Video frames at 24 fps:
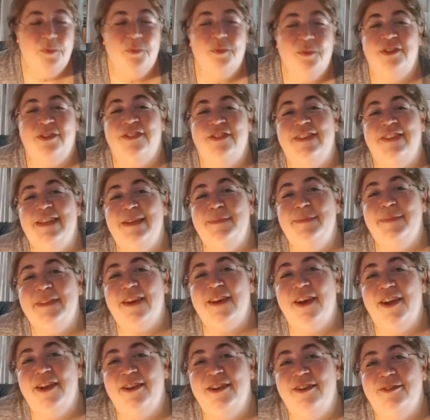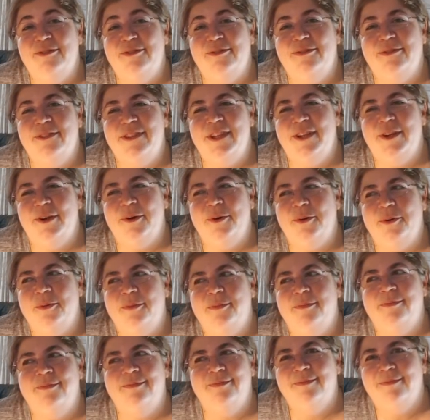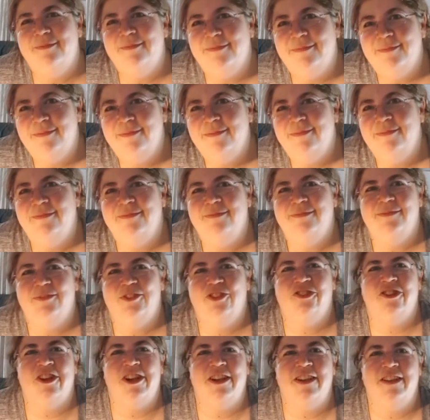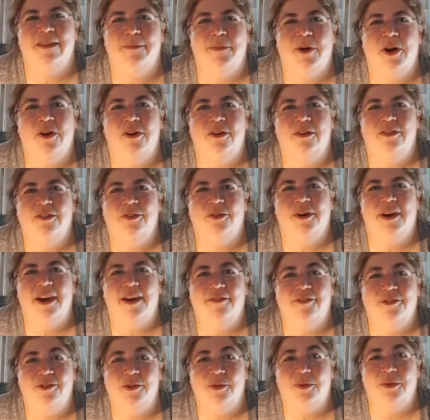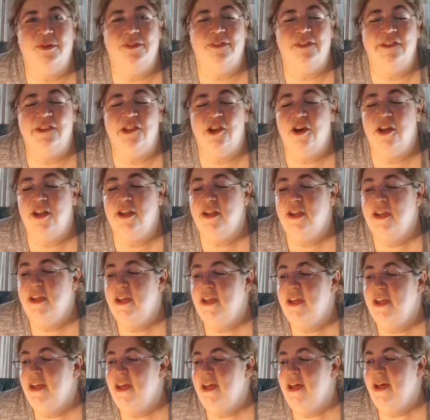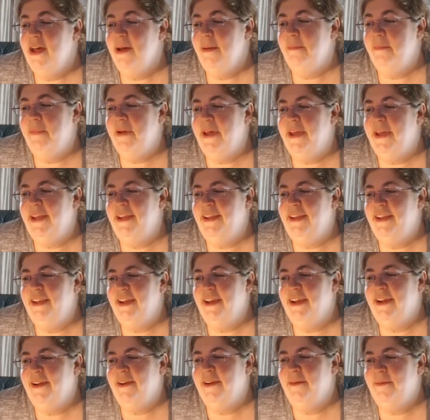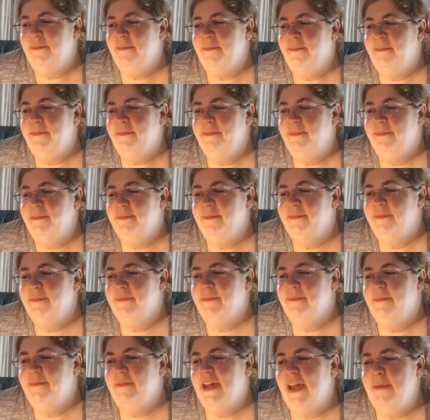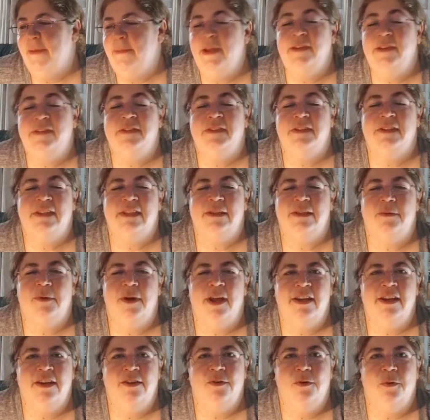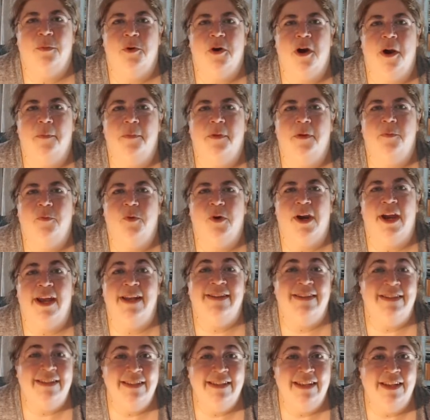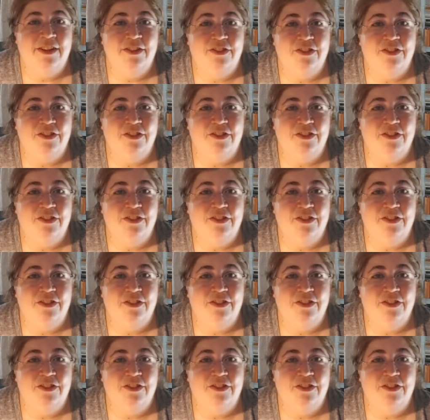Which seems kind of, you know, shutting the barn door after the horse is gone. But I basically ran into a problem where I didn't get